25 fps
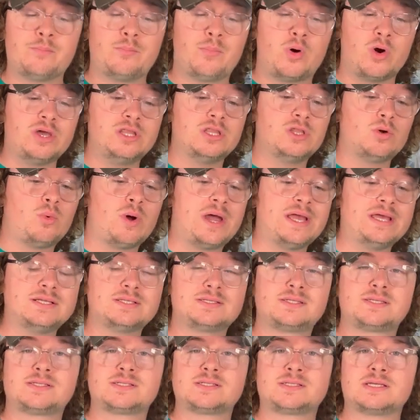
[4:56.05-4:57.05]
Put in the
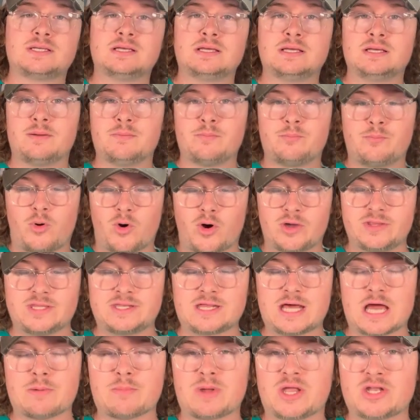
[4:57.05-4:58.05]
weights, put in the
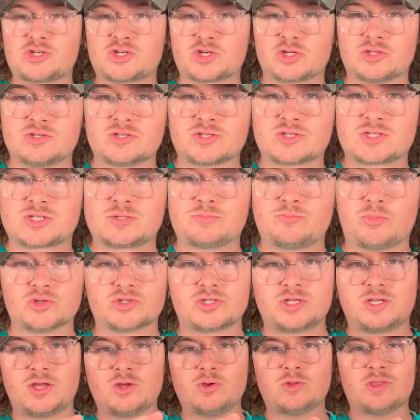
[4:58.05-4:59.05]
dimensions, but
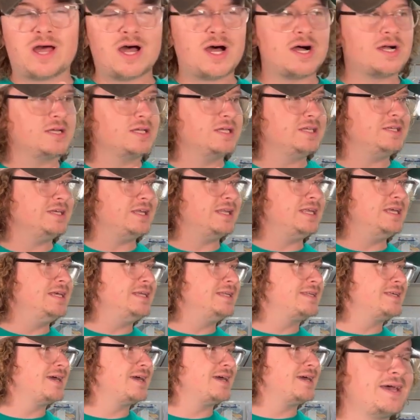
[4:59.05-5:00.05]
to do that, you
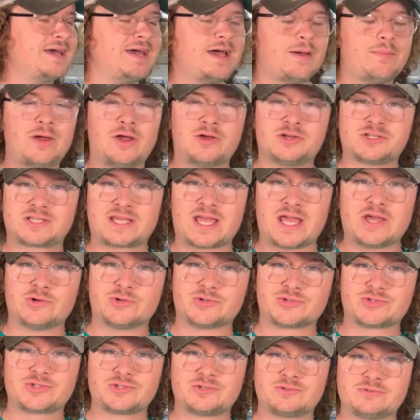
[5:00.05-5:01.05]
need a pair of
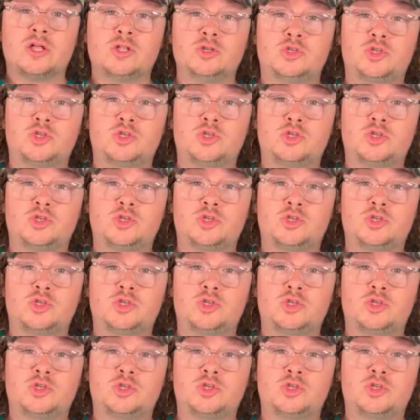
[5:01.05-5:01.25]
scales.